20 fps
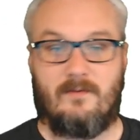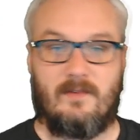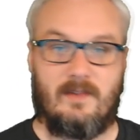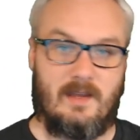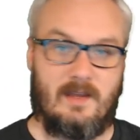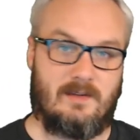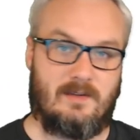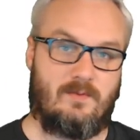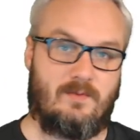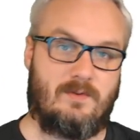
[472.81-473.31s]
And
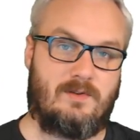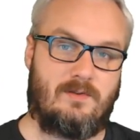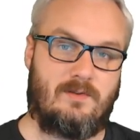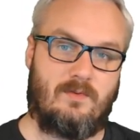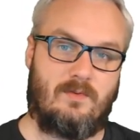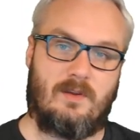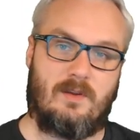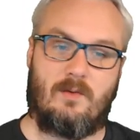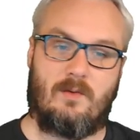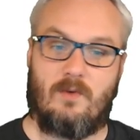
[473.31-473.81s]
that's what you
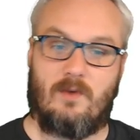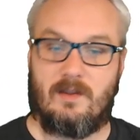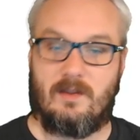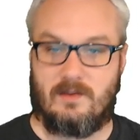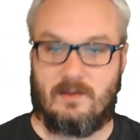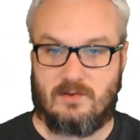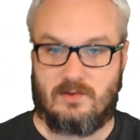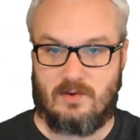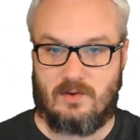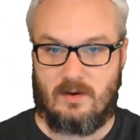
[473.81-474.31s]
really want,
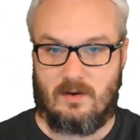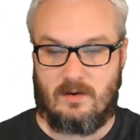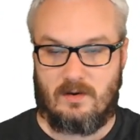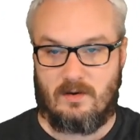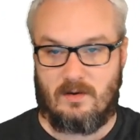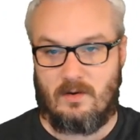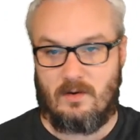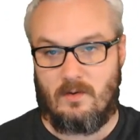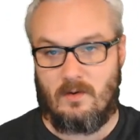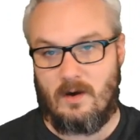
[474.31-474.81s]
the trigger
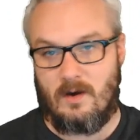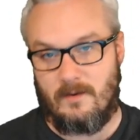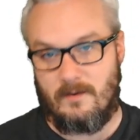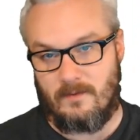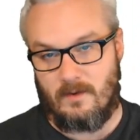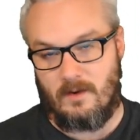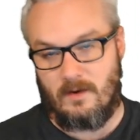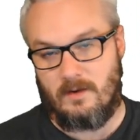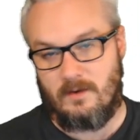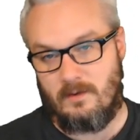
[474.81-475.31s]
to go
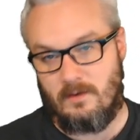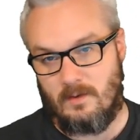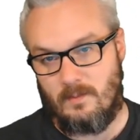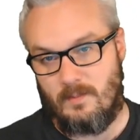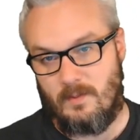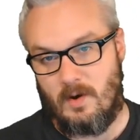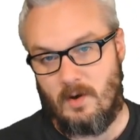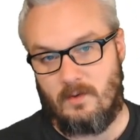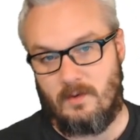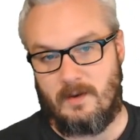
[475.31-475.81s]
off on your
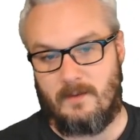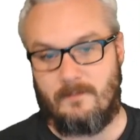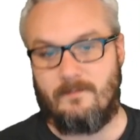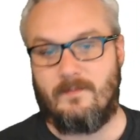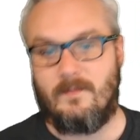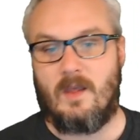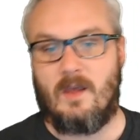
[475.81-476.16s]
opponent.